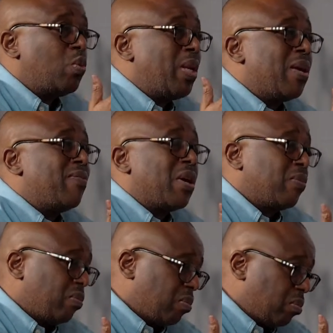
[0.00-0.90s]
never
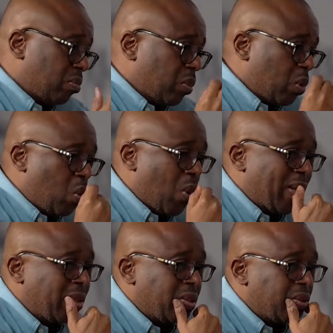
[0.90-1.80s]

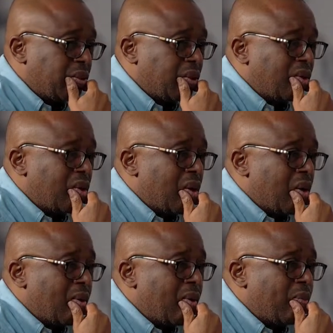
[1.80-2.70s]
quite
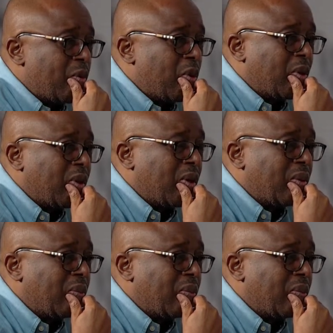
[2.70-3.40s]
got there.